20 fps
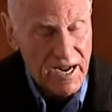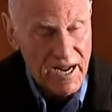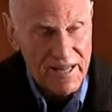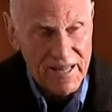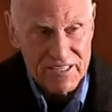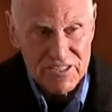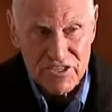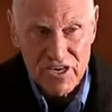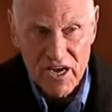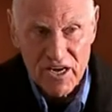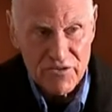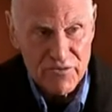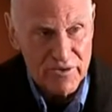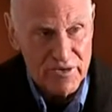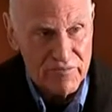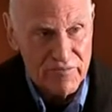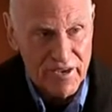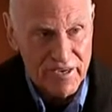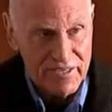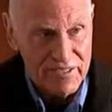That's contrary
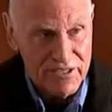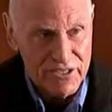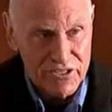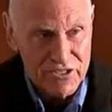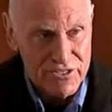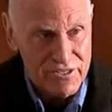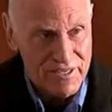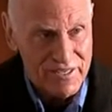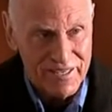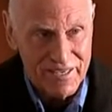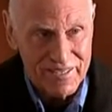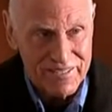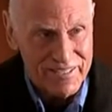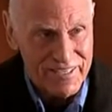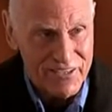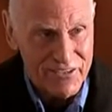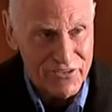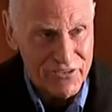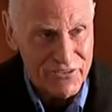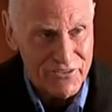to fact conditional. I can't
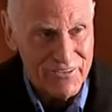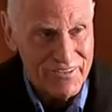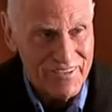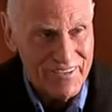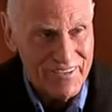tell you.